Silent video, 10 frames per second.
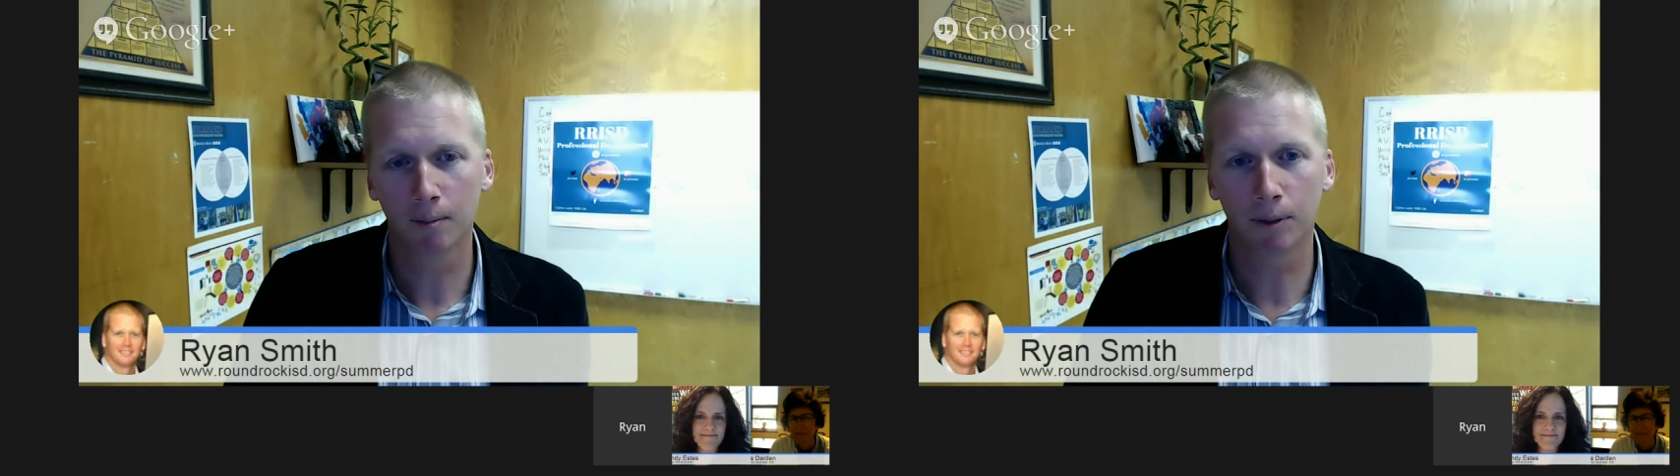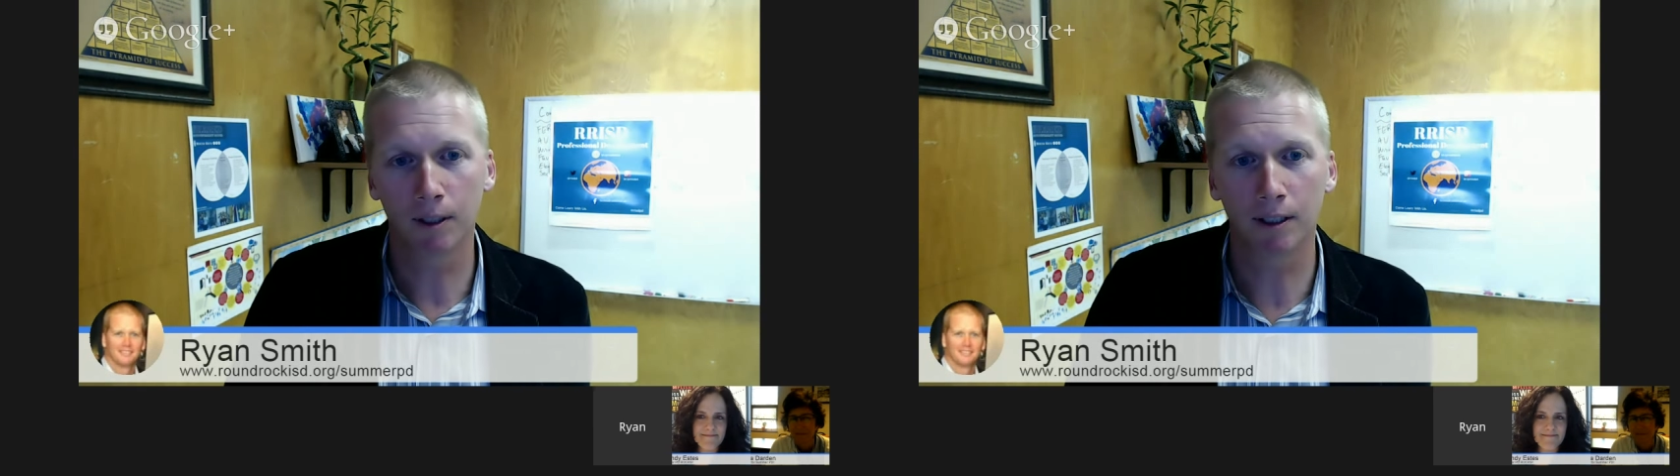
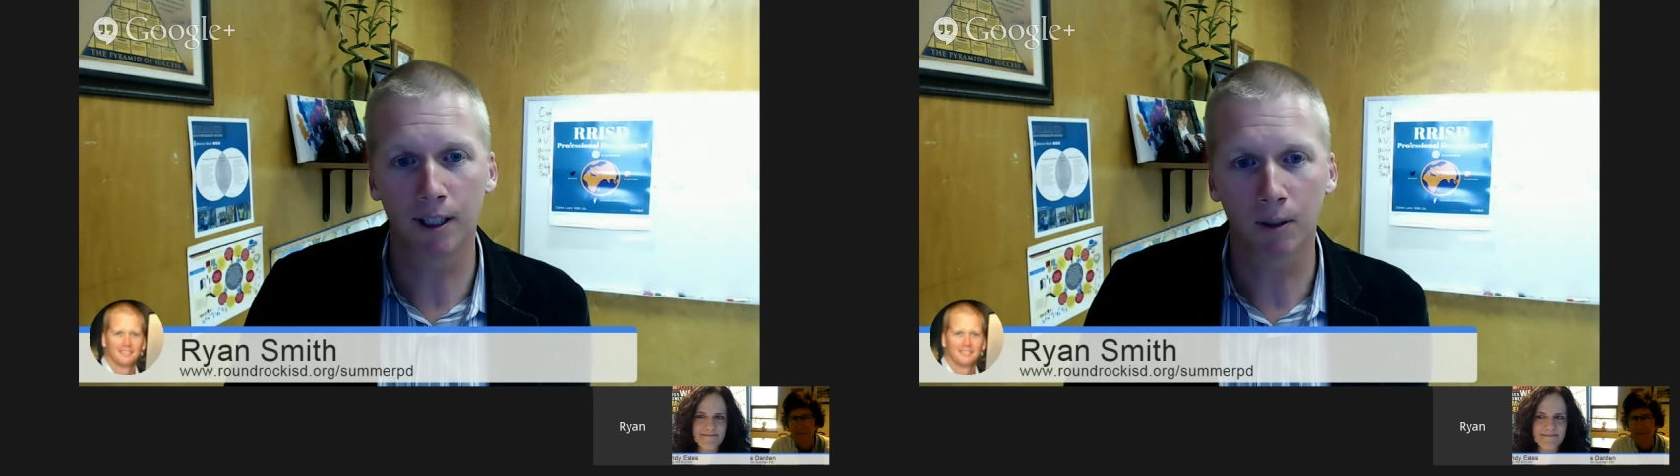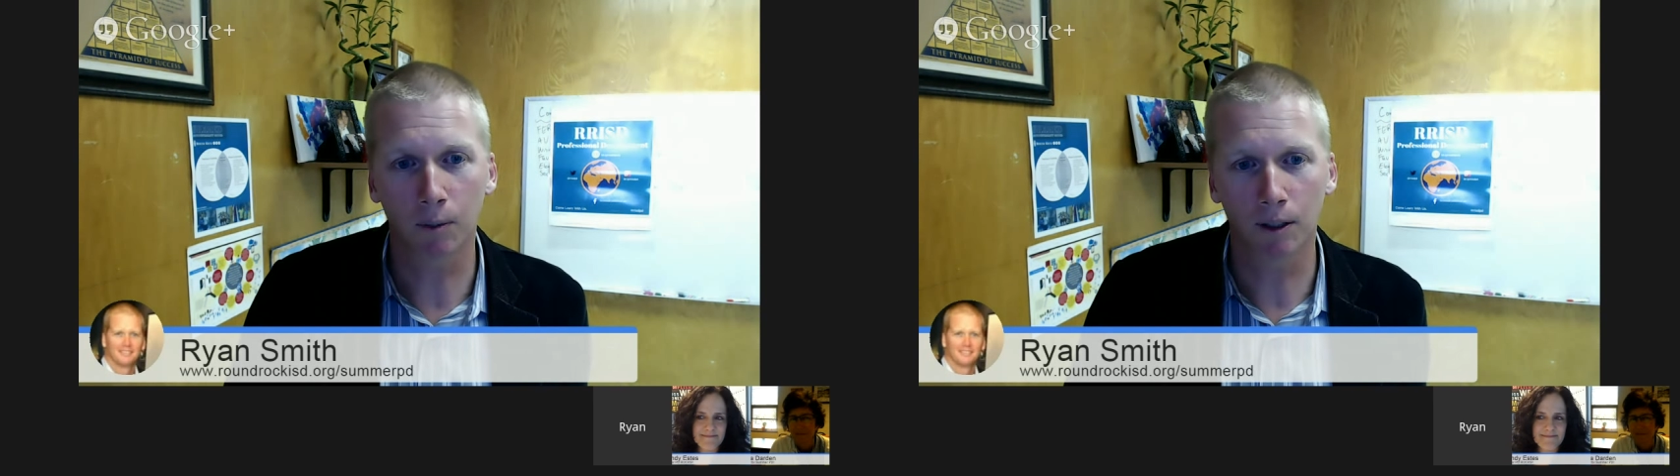putting in
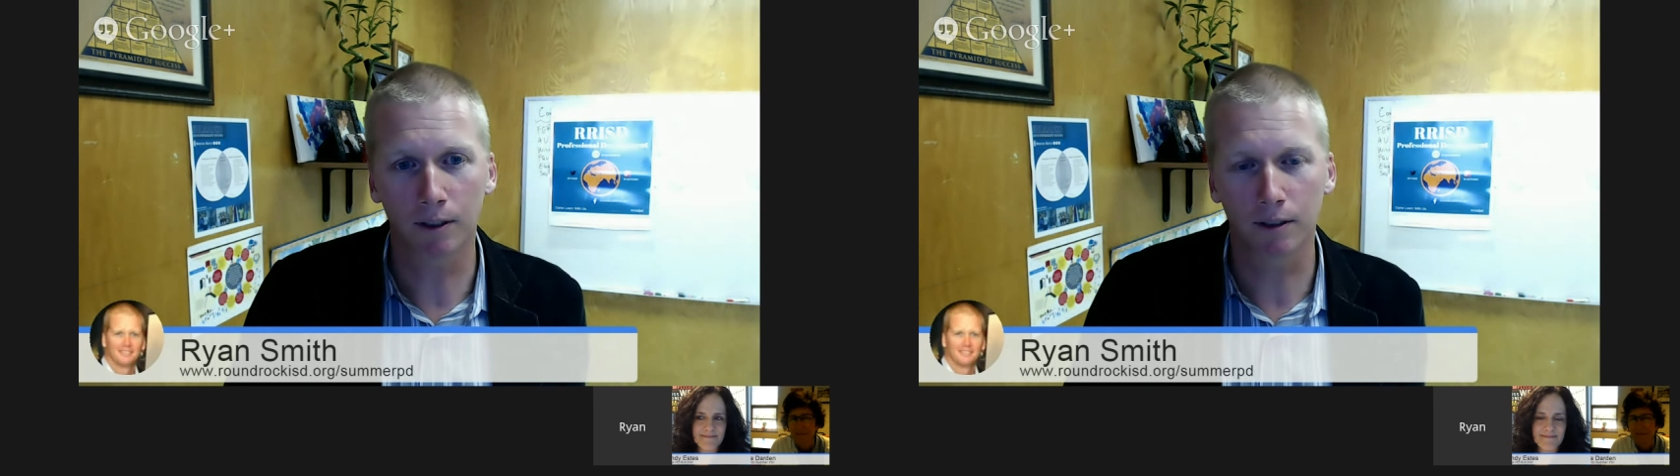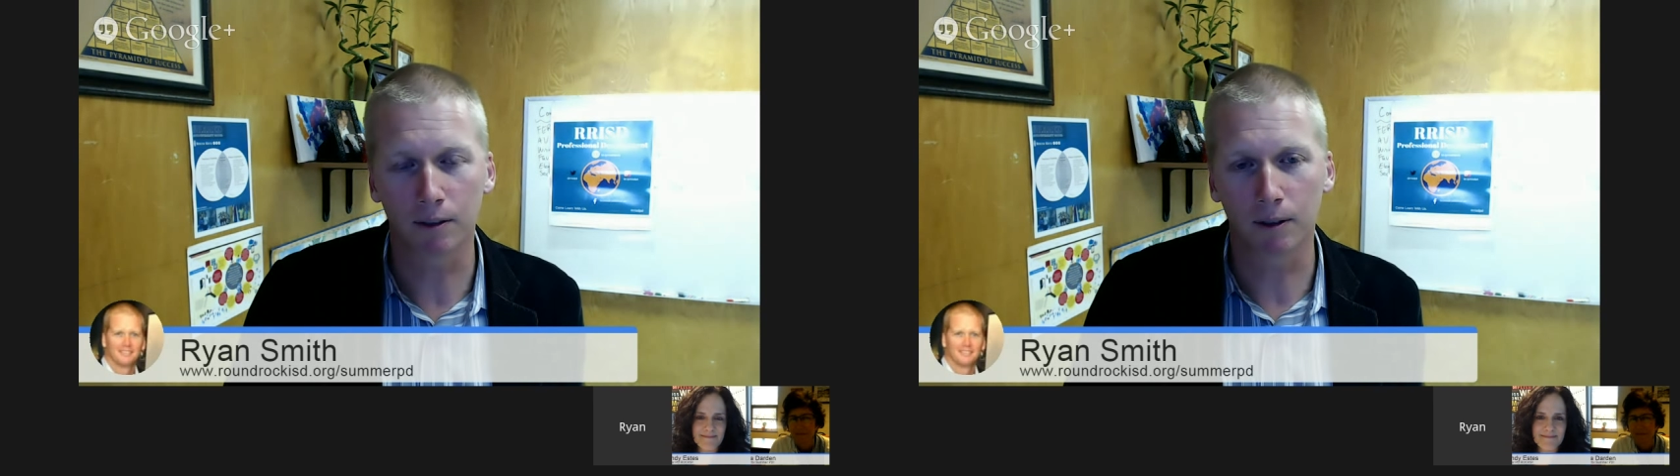that
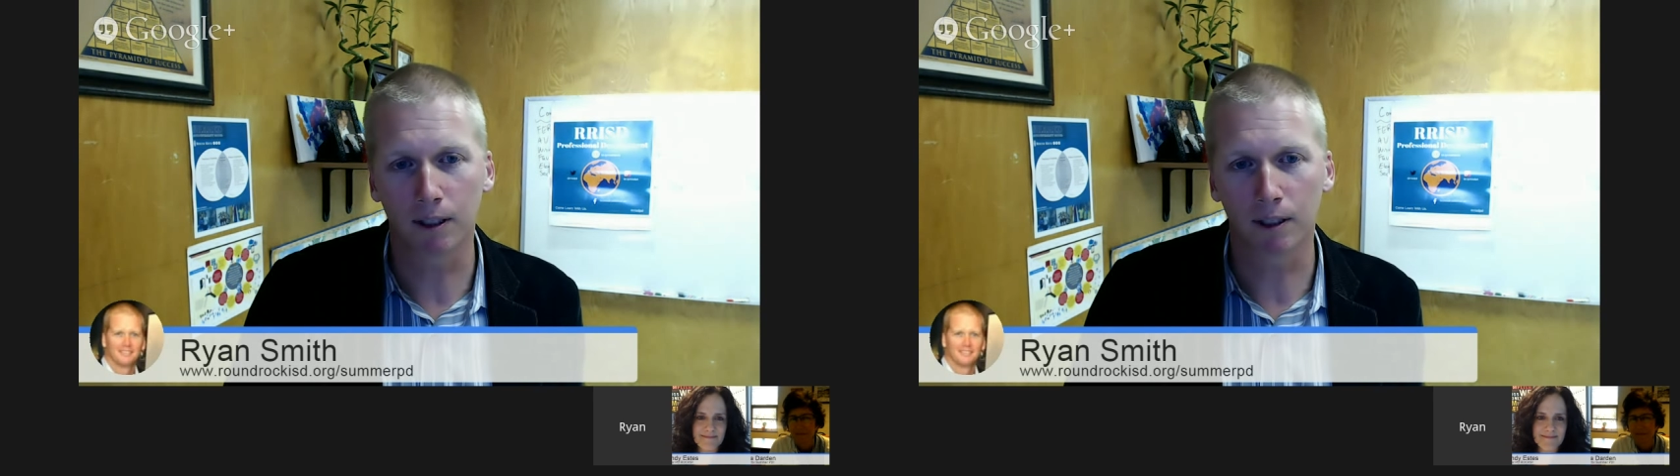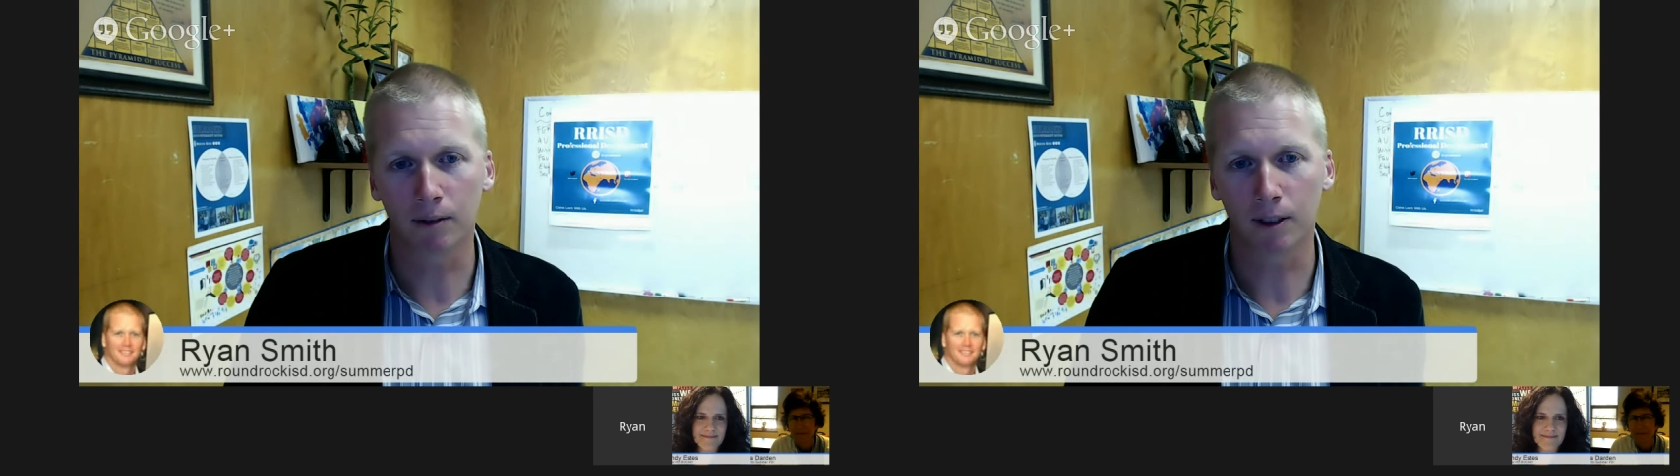work to
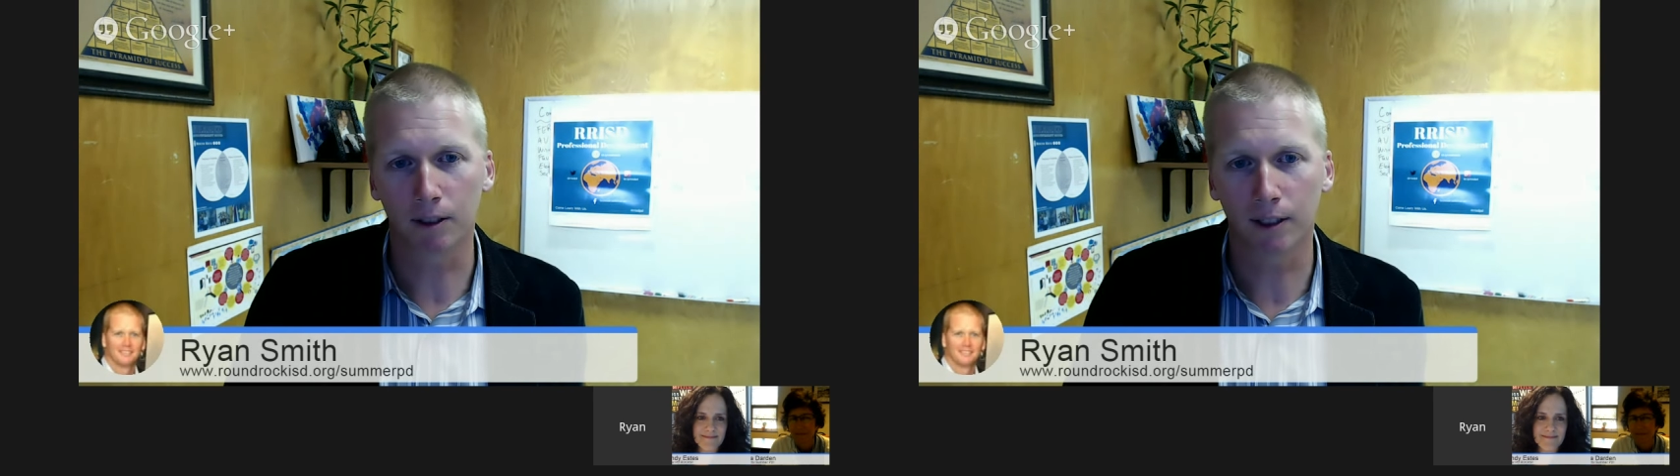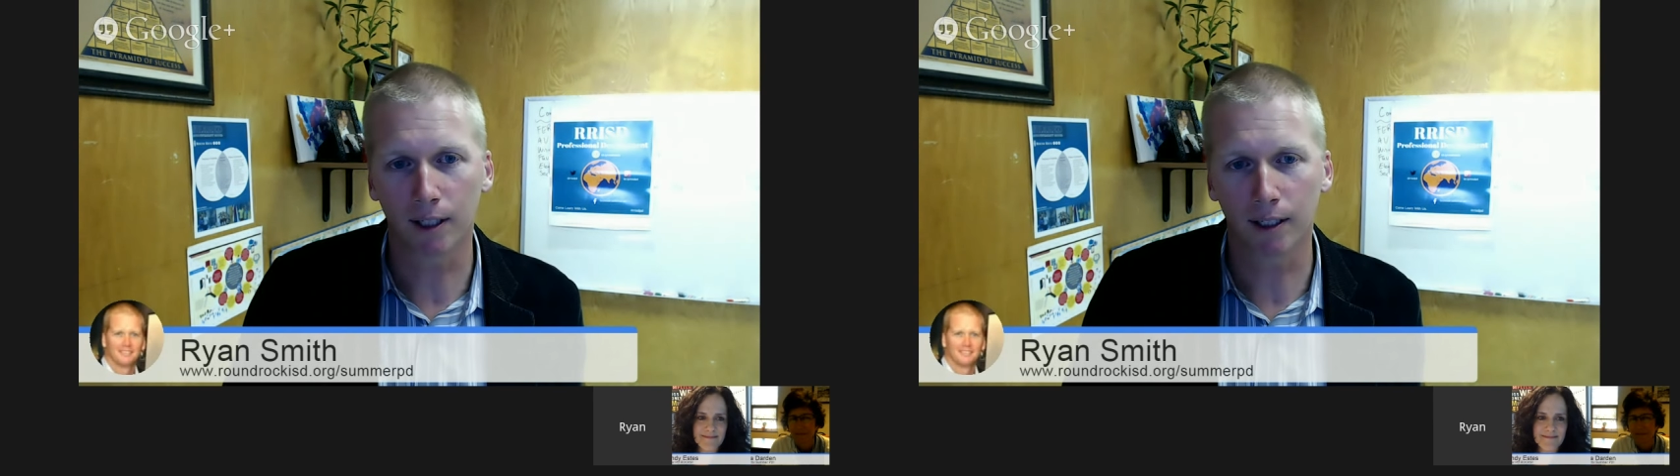really
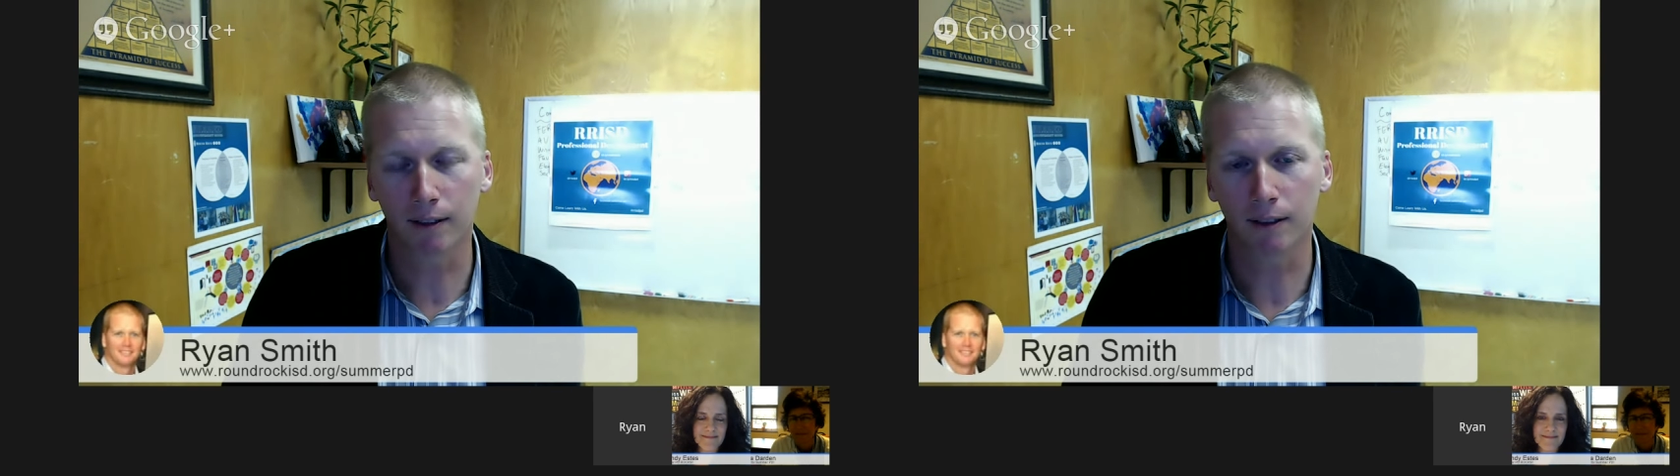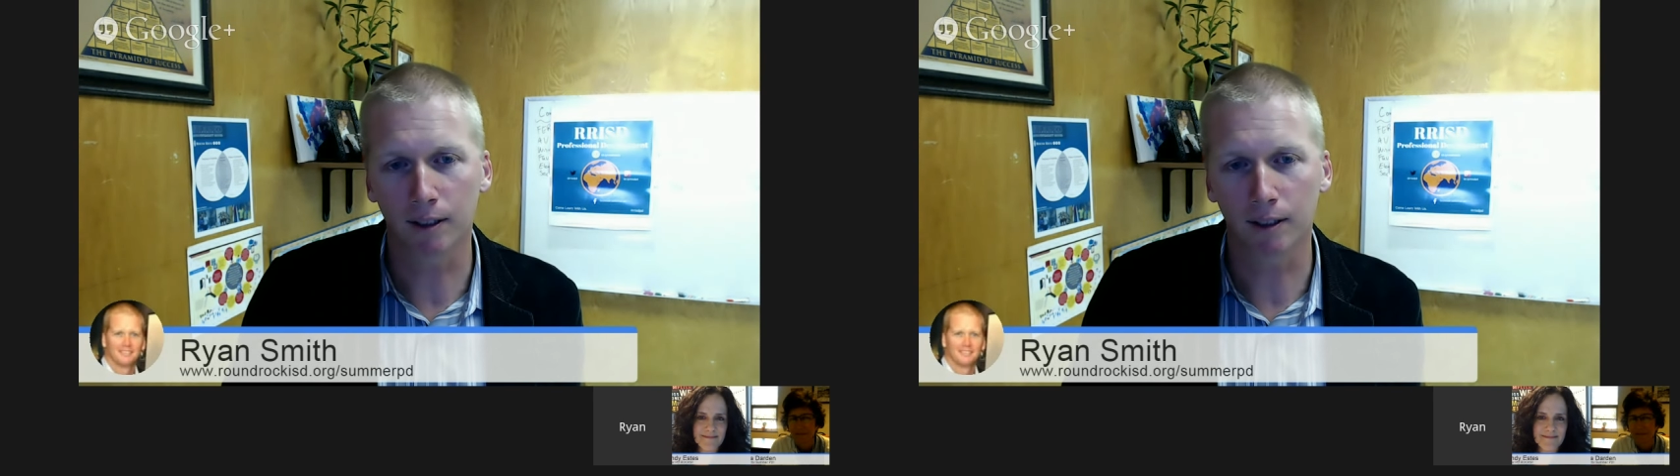look at